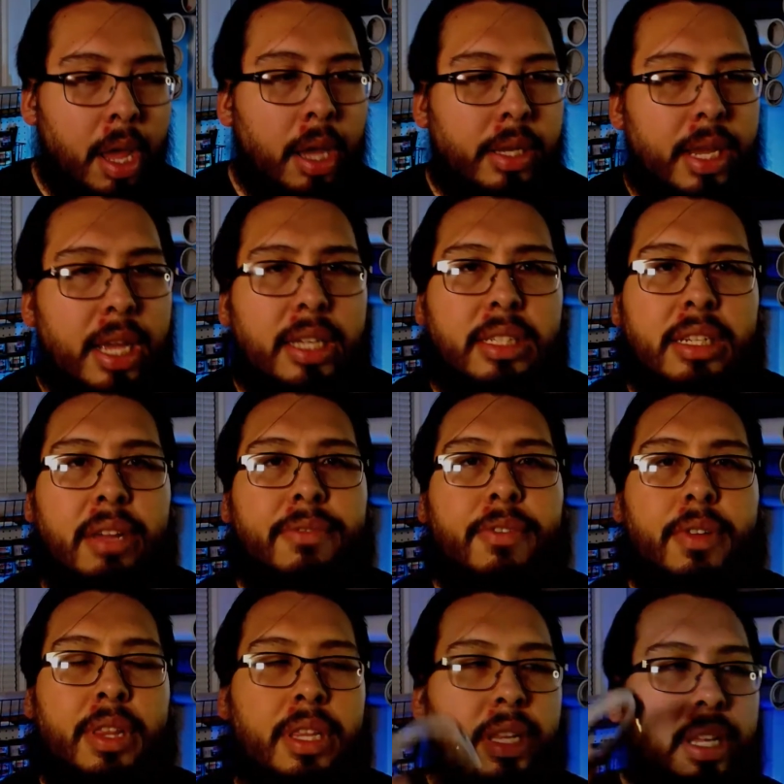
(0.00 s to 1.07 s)
Yeah,
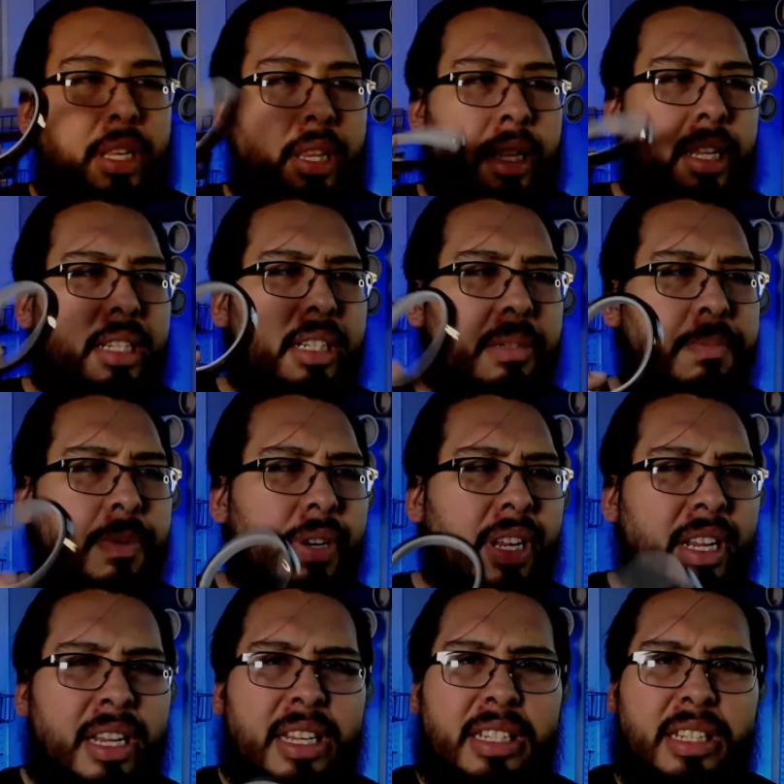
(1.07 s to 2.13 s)
Cypher, this is pretty
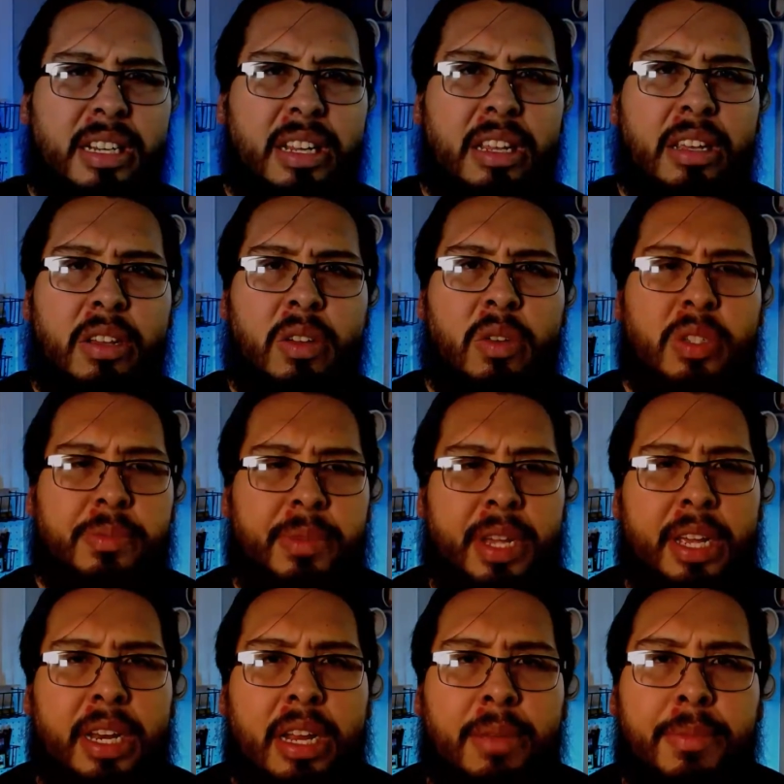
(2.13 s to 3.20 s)
easy to use,
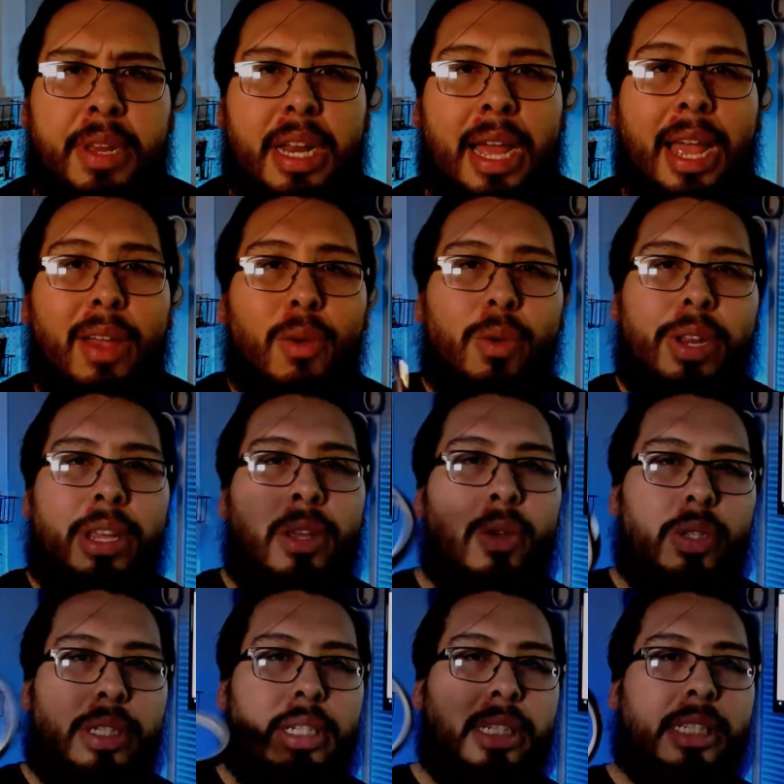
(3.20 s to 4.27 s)
man. I mean, I only
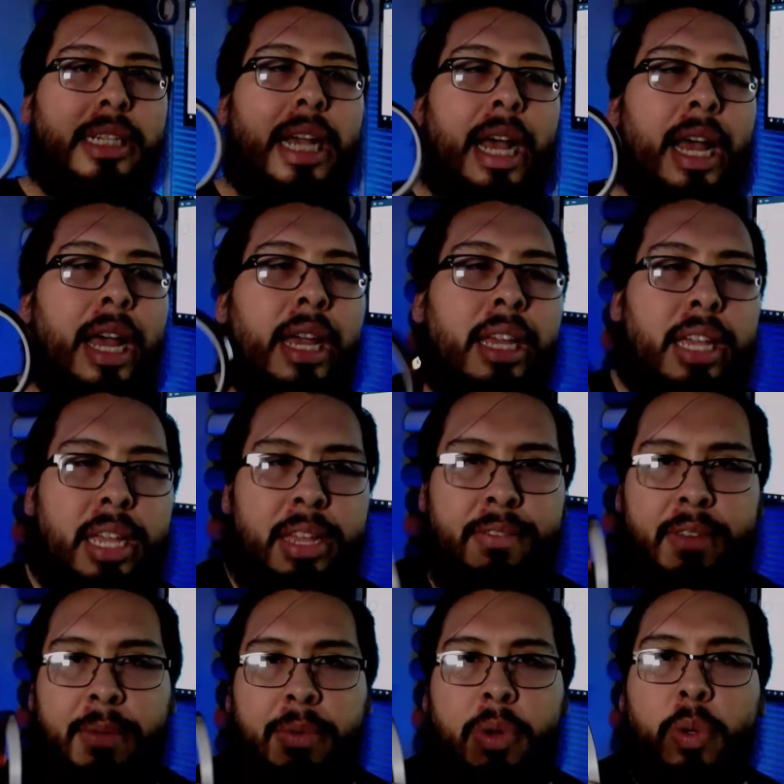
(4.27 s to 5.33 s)
use this guy if
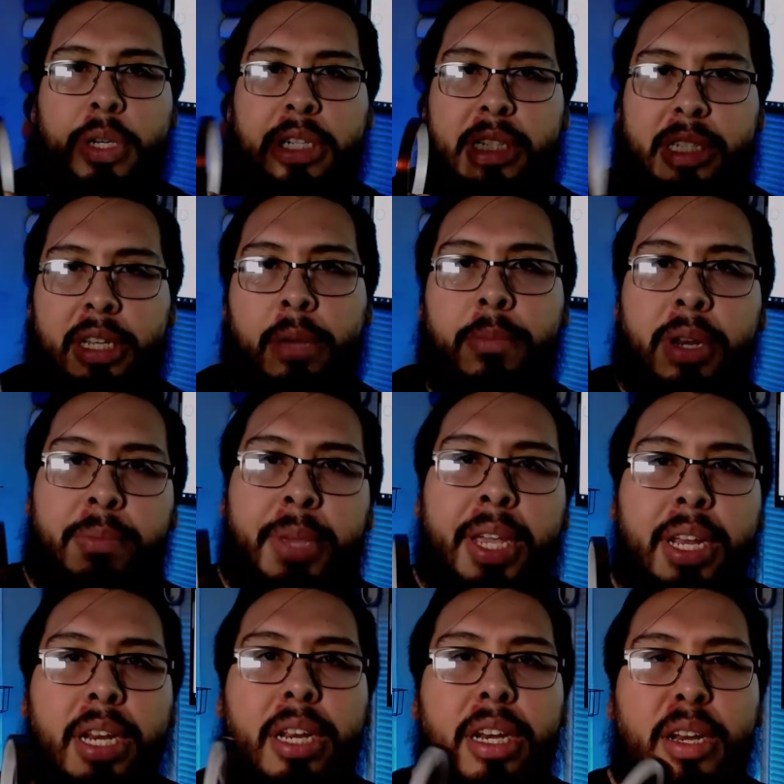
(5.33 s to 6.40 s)
I'm doing
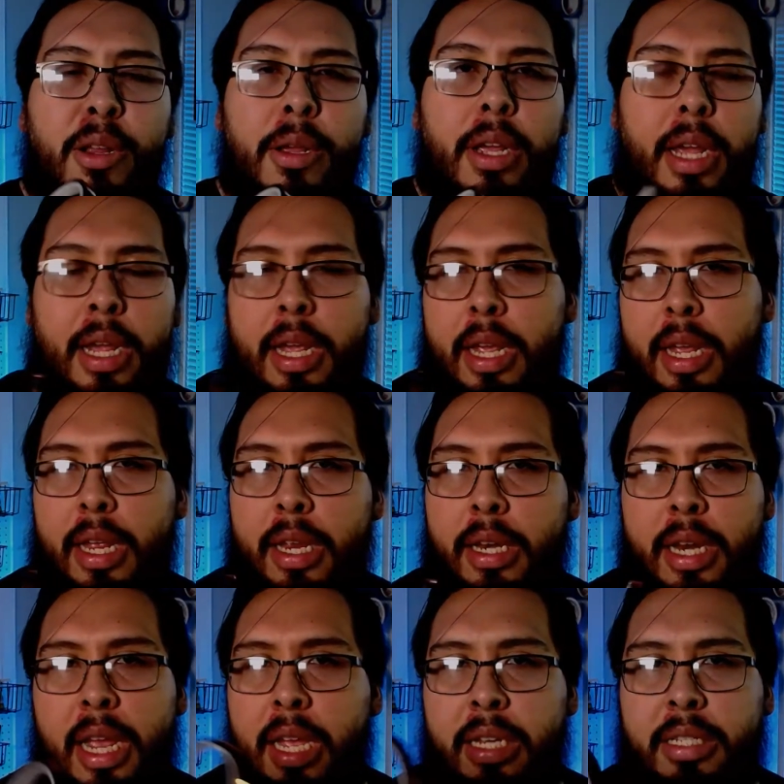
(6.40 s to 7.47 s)
sublimating, and
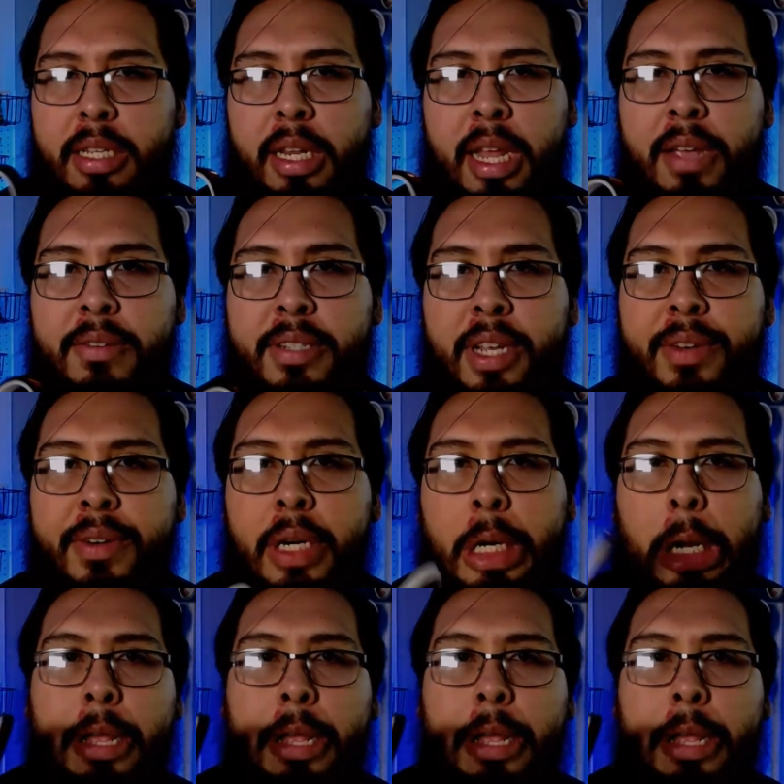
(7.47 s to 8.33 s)
yeah, it's a lifesaver.